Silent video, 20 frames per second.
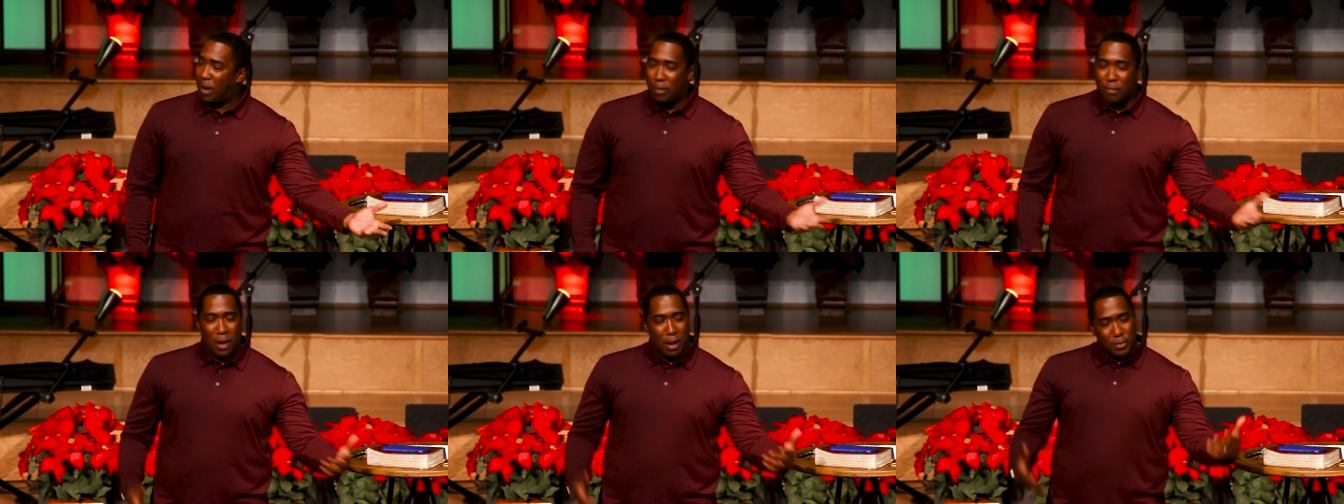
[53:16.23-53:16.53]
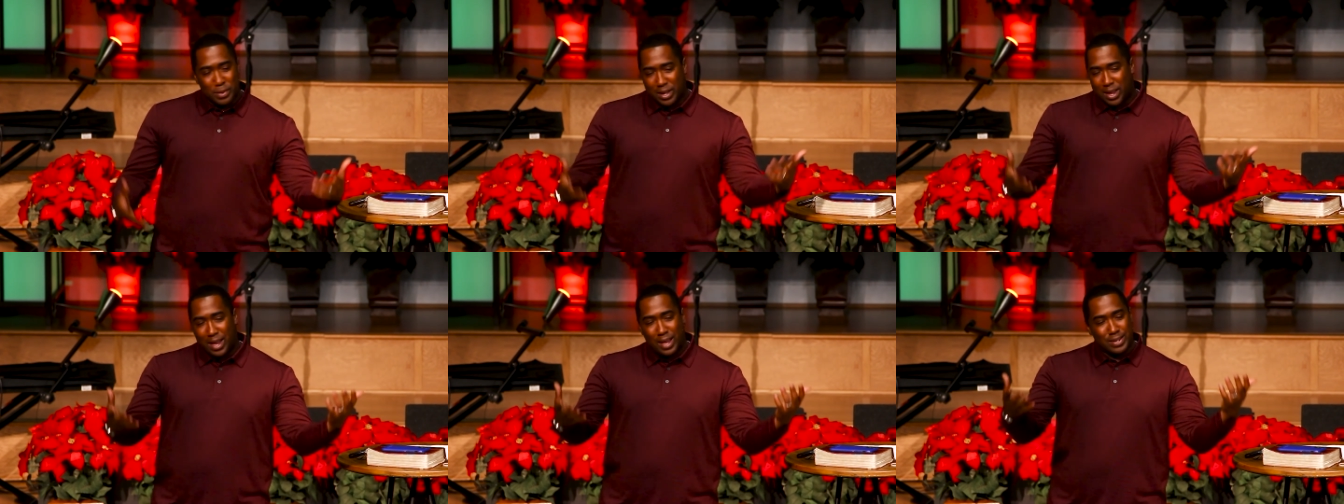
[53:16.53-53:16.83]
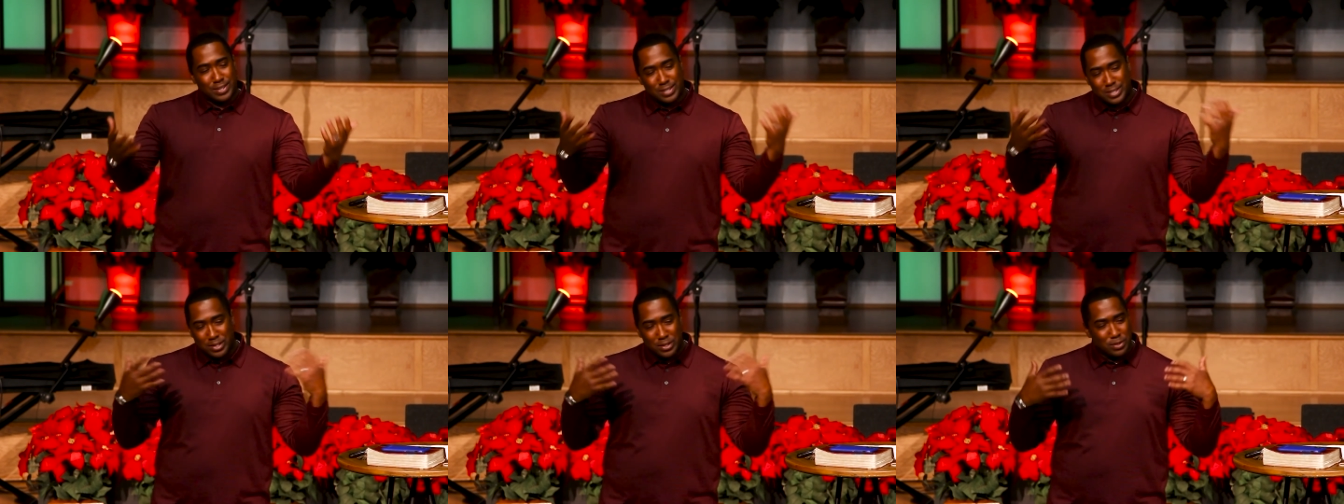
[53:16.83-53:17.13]
Why, why would
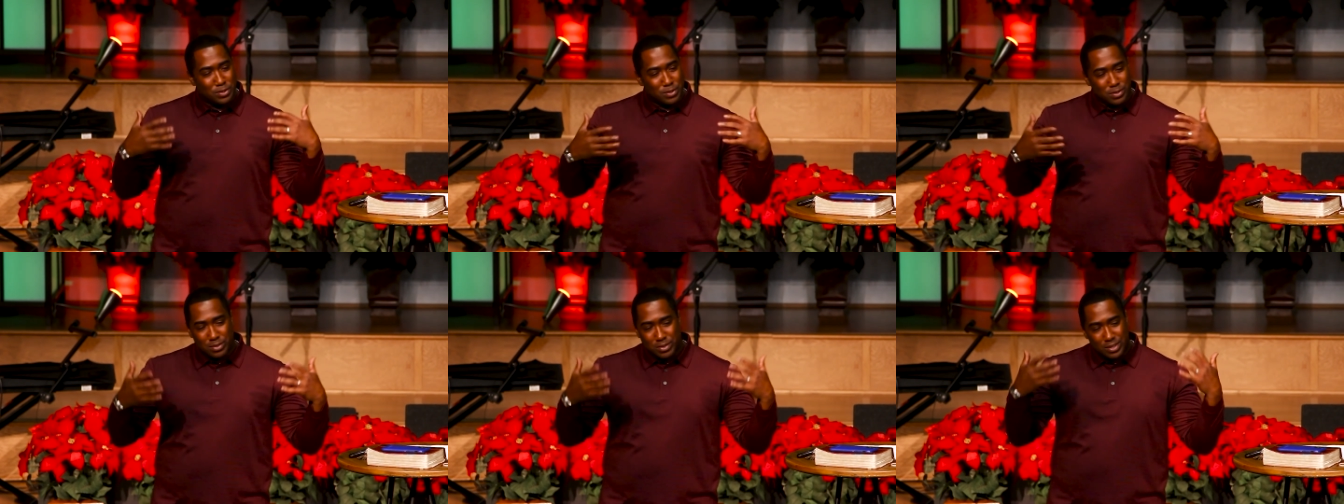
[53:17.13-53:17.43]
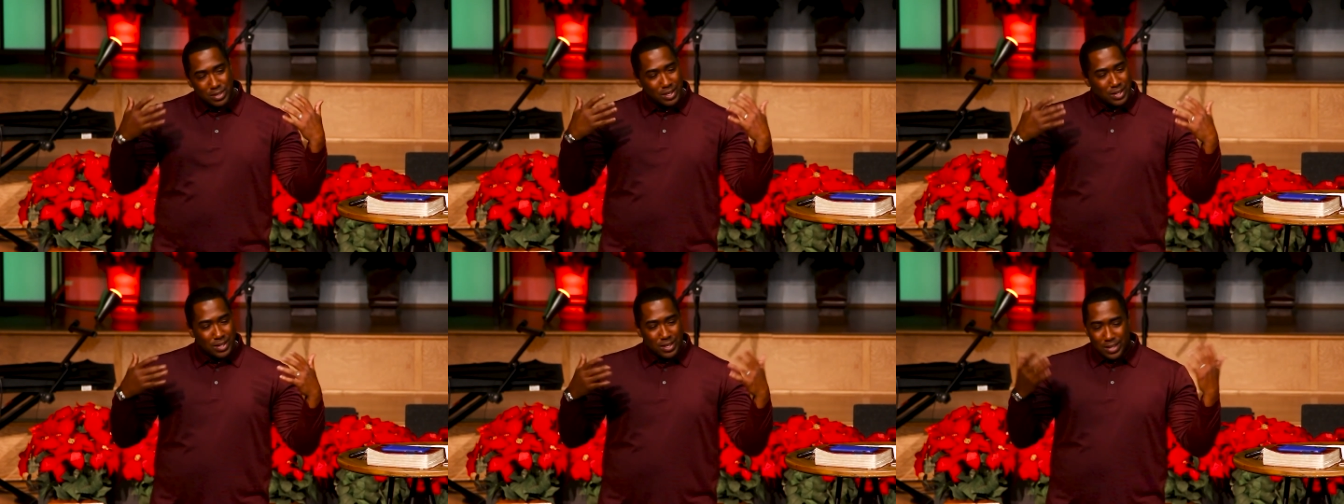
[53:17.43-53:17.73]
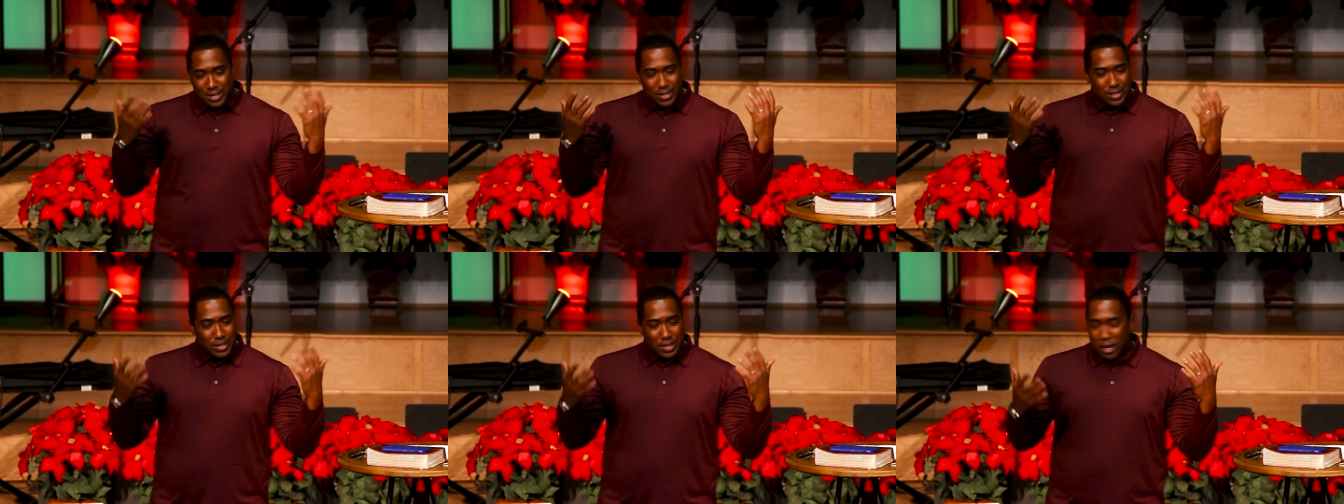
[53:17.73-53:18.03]
God still
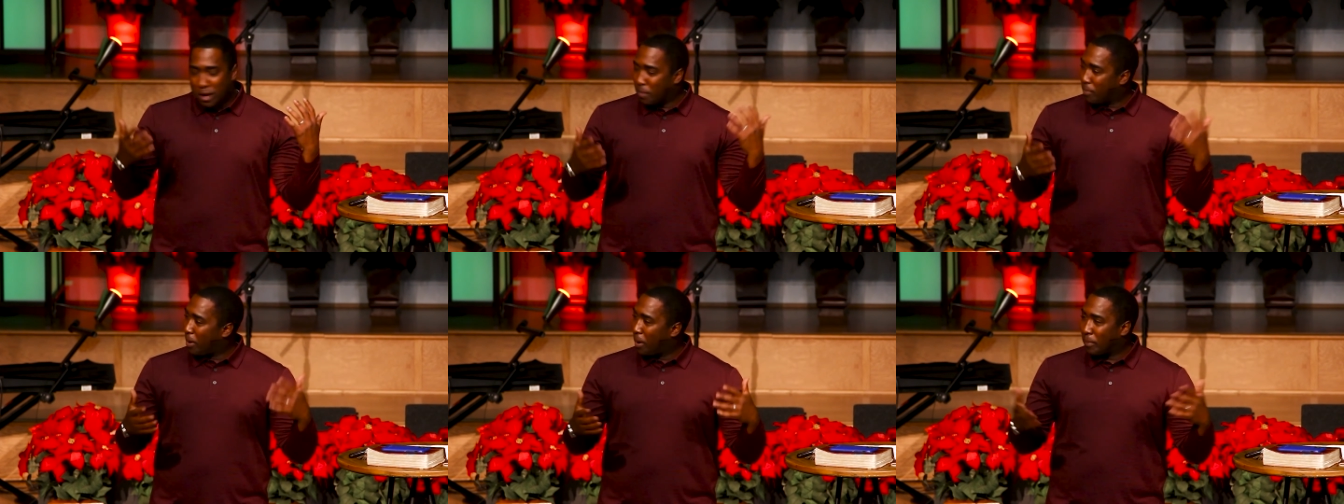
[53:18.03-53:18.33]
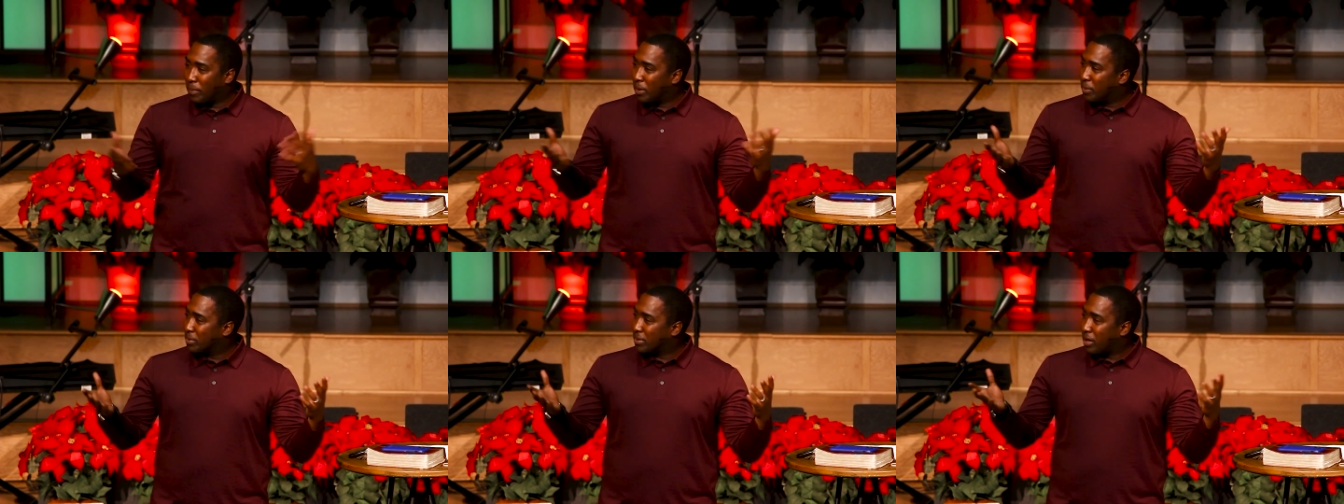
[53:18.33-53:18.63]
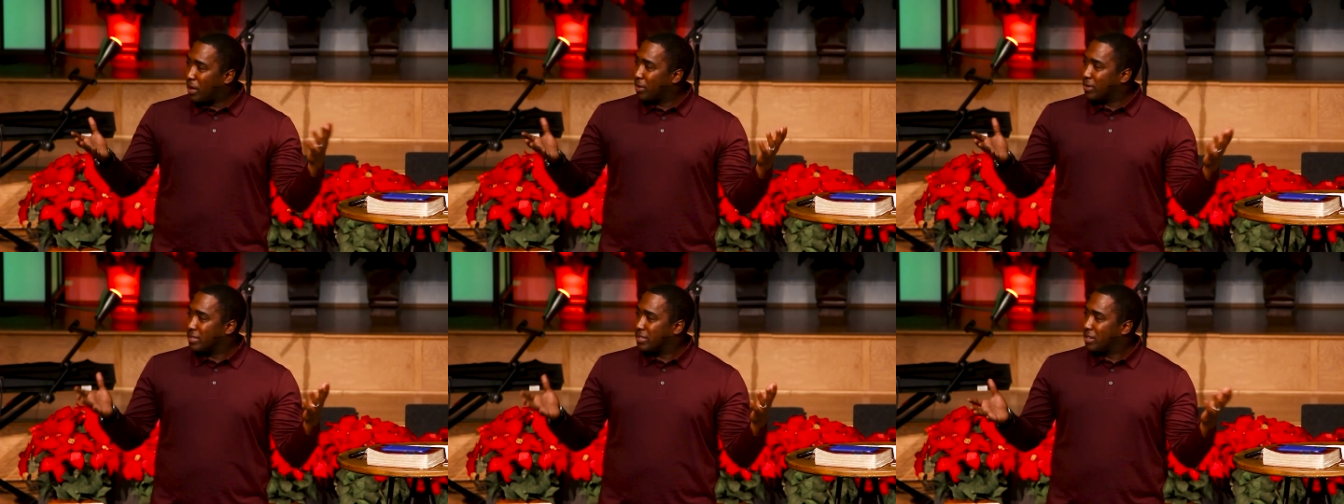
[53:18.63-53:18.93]
care about me
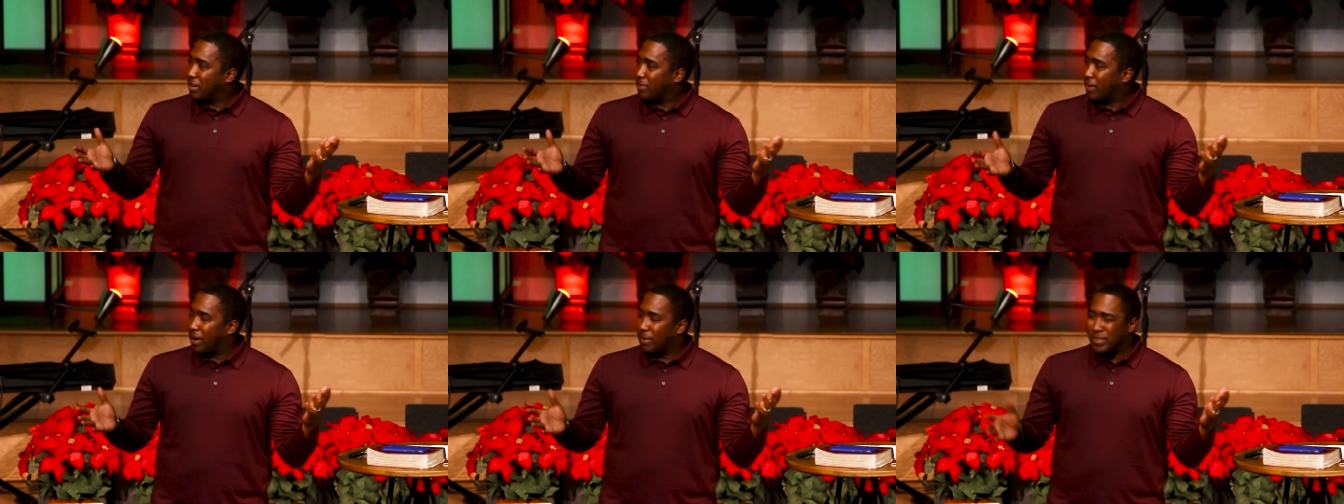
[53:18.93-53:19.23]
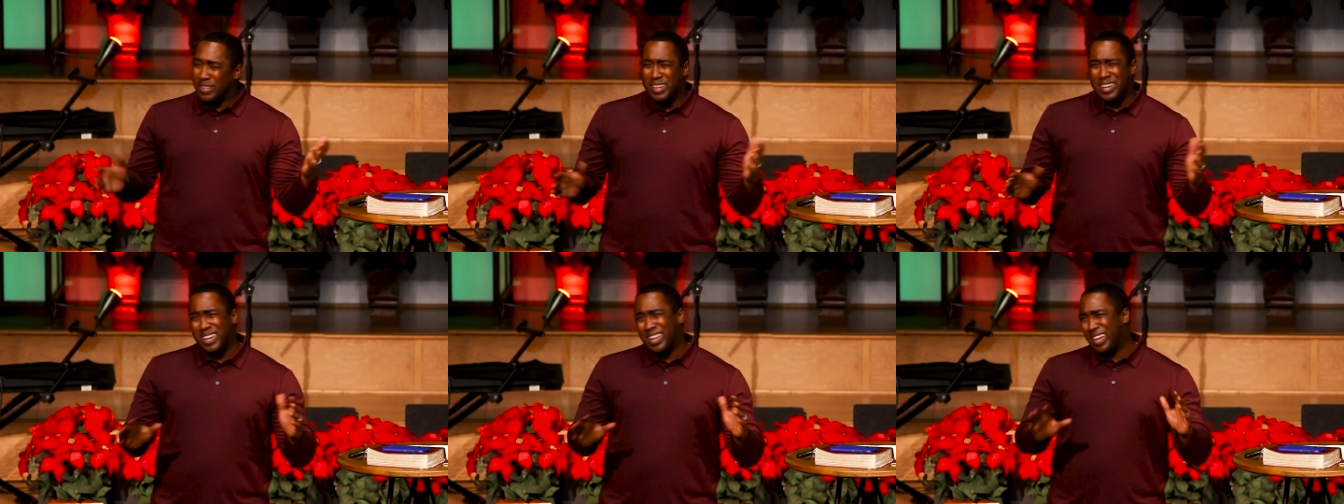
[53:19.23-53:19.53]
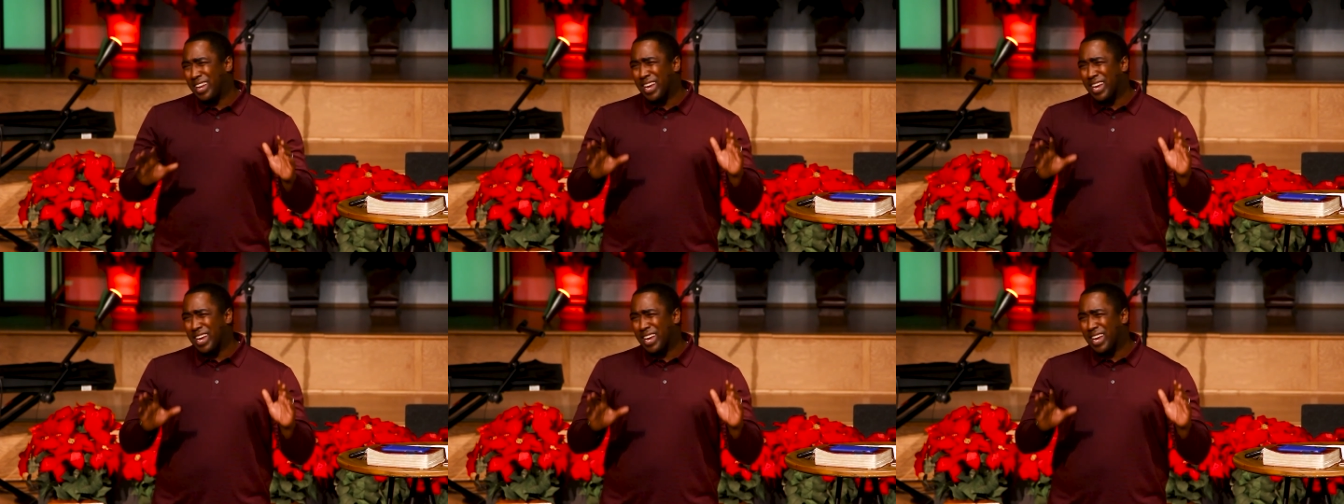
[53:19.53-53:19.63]
with all the stuff I've done?